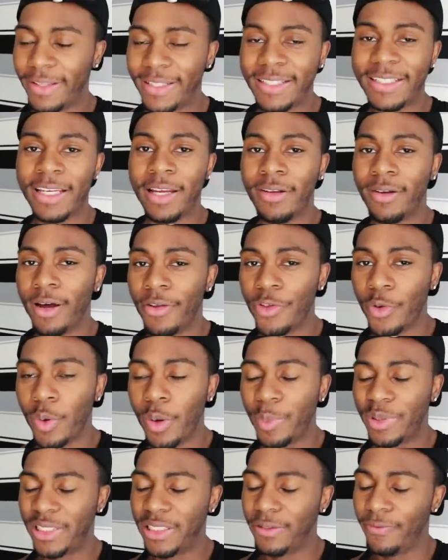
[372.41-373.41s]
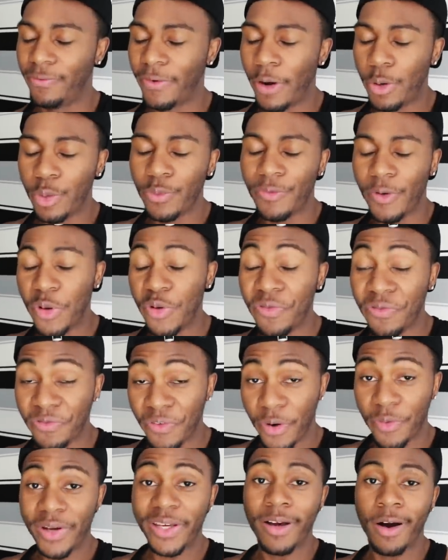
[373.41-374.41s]
This is another one which is very, very,
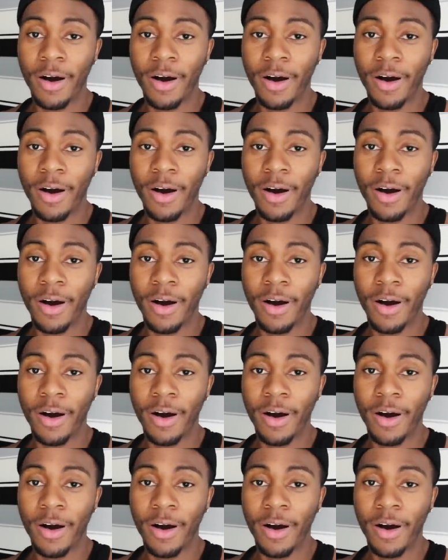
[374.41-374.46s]
very